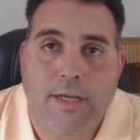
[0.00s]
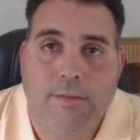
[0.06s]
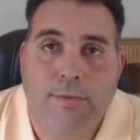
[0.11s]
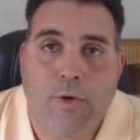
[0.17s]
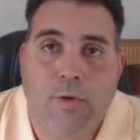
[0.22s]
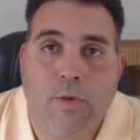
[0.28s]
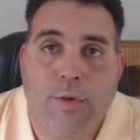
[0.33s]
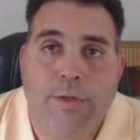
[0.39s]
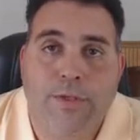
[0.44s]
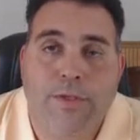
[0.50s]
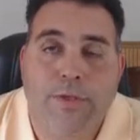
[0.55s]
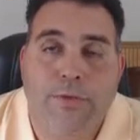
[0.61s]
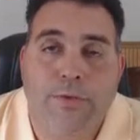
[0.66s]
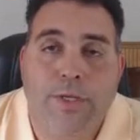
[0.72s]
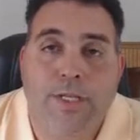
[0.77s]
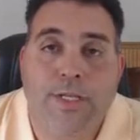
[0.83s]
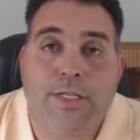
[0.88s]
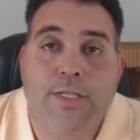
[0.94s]
I'm going
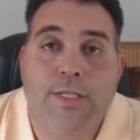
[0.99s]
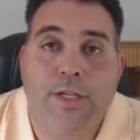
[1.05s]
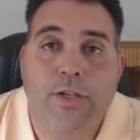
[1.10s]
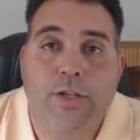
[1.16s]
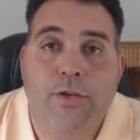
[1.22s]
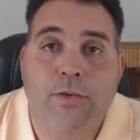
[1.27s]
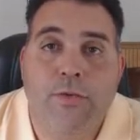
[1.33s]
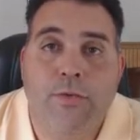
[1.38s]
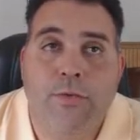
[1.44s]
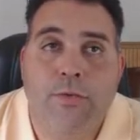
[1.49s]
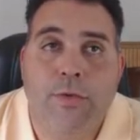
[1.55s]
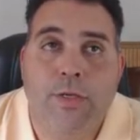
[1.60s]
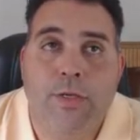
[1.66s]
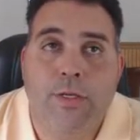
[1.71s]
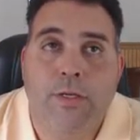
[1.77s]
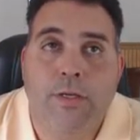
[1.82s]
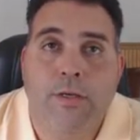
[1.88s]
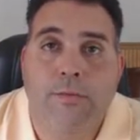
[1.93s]
to continue
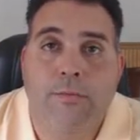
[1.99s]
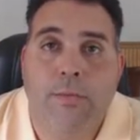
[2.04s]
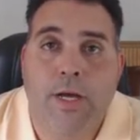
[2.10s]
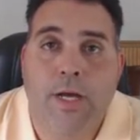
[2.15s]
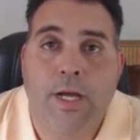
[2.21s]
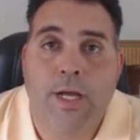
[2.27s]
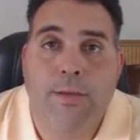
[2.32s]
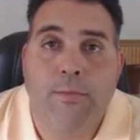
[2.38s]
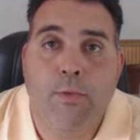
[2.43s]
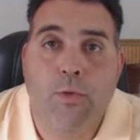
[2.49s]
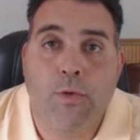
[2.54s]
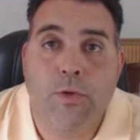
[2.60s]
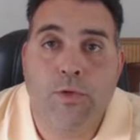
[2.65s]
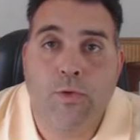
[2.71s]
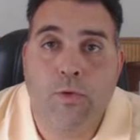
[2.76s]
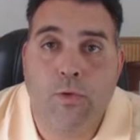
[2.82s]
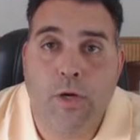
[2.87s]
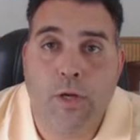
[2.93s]
my
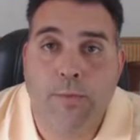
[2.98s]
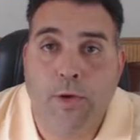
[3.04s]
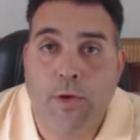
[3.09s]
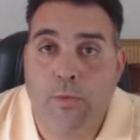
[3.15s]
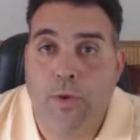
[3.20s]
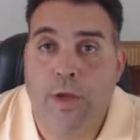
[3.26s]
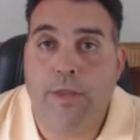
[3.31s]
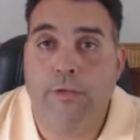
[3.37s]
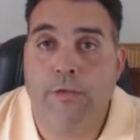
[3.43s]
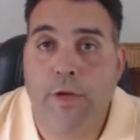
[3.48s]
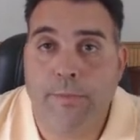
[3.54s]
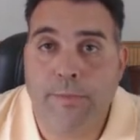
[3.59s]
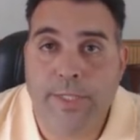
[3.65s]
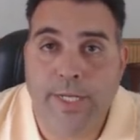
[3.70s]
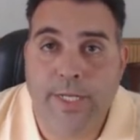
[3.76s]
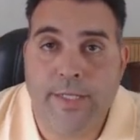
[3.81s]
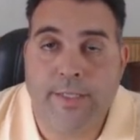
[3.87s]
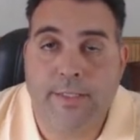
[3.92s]
moratorium on weather
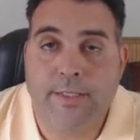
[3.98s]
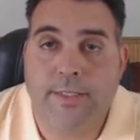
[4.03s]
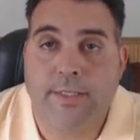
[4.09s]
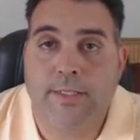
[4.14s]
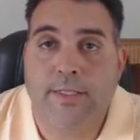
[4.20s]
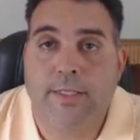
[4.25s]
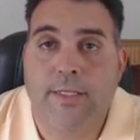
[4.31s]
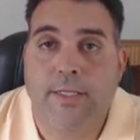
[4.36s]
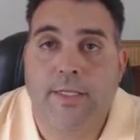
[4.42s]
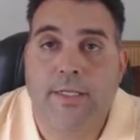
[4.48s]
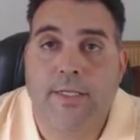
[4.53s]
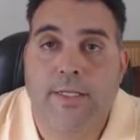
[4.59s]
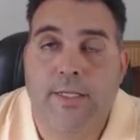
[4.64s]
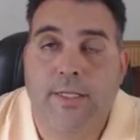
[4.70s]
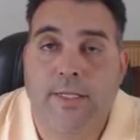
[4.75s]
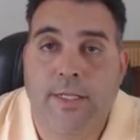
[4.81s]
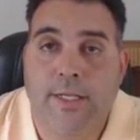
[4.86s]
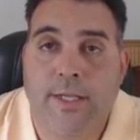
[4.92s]
updates
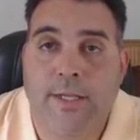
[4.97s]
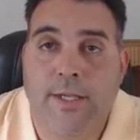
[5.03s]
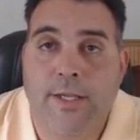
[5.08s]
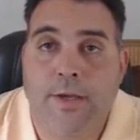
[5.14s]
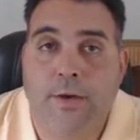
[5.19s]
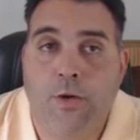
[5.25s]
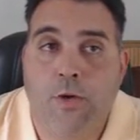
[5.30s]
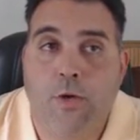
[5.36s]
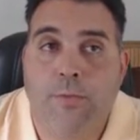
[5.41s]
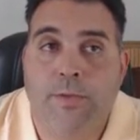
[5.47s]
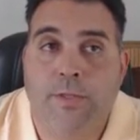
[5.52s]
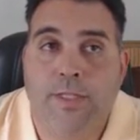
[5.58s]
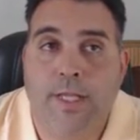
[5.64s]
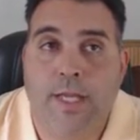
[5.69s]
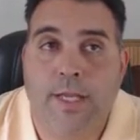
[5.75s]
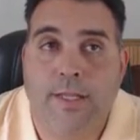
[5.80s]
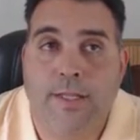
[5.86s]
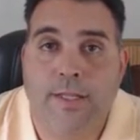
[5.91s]
in the hopes
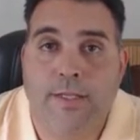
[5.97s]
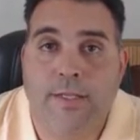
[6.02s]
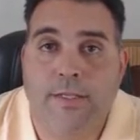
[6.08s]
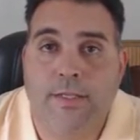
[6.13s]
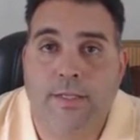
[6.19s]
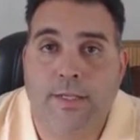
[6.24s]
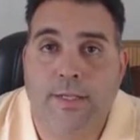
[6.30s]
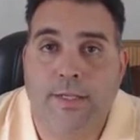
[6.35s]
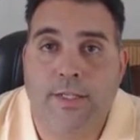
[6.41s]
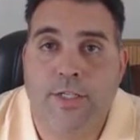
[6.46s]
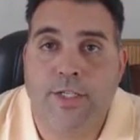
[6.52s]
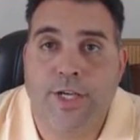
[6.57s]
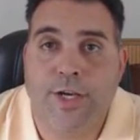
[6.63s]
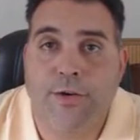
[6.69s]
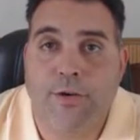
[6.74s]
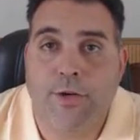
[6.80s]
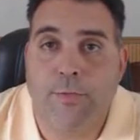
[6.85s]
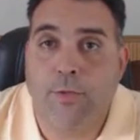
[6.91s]
that this
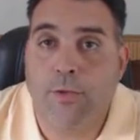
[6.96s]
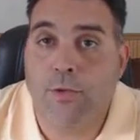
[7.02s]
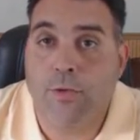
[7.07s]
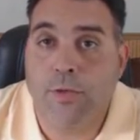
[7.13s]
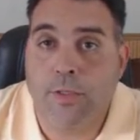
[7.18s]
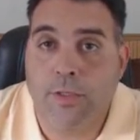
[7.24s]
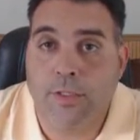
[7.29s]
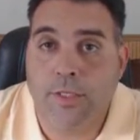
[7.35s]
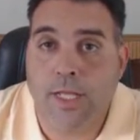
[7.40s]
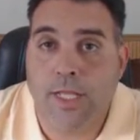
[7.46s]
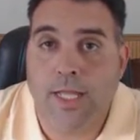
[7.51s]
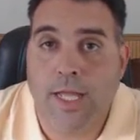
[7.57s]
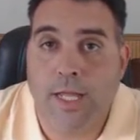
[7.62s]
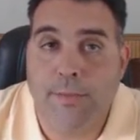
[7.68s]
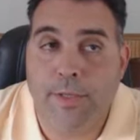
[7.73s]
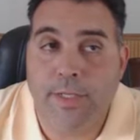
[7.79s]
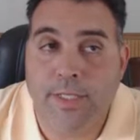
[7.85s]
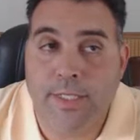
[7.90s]
charitable
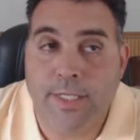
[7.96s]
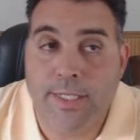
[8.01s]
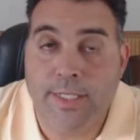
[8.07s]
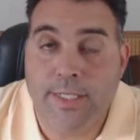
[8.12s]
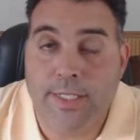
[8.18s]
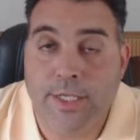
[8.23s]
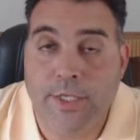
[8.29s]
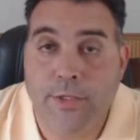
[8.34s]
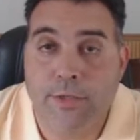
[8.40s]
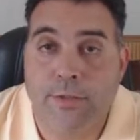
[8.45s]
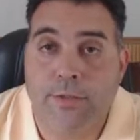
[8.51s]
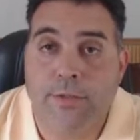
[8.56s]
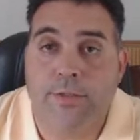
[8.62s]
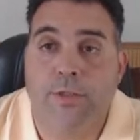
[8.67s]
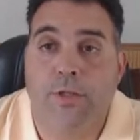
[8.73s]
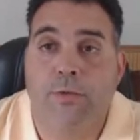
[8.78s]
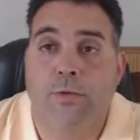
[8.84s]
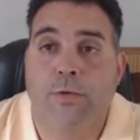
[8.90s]
climate continues.
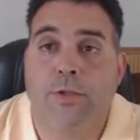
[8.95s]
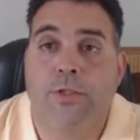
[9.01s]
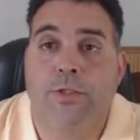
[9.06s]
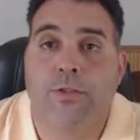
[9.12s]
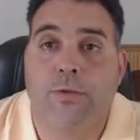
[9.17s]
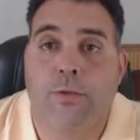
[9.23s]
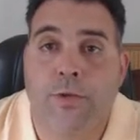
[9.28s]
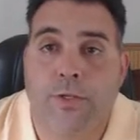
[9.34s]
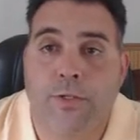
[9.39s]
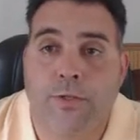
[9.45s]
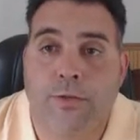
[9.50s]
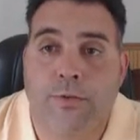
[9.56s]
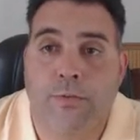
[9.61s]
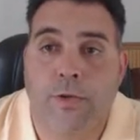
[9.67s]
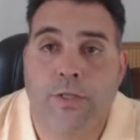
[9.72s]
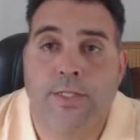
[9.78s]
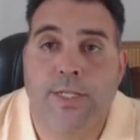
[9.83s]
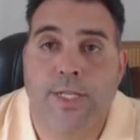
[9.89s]
So we're just going
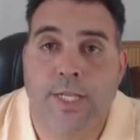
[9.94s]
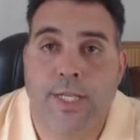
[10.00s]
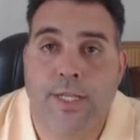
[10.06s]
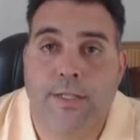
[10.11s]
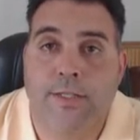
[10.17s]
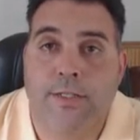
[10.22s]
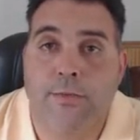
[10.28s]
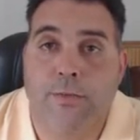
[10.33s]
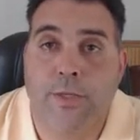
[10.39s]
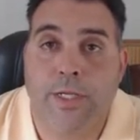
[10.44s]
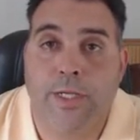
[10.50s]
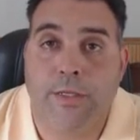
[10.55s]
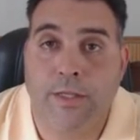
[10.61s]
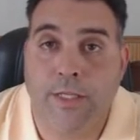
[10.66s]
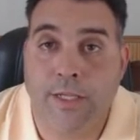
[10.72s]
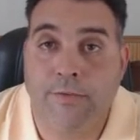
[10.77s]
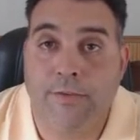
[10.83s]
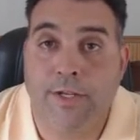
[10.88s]
to, once again this week,
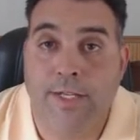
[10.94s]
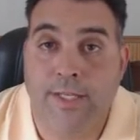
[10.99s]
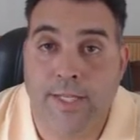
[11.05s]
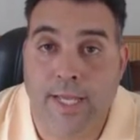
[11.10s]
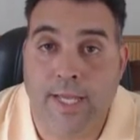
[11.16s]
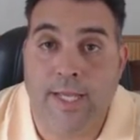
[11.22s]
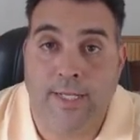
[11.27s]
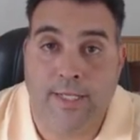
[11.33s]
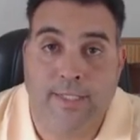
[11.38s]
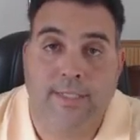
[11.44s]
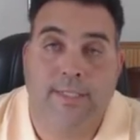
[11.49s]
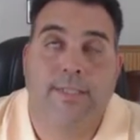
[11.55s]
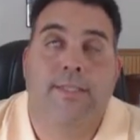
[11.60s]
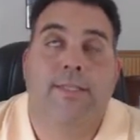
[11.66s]
leave it at that.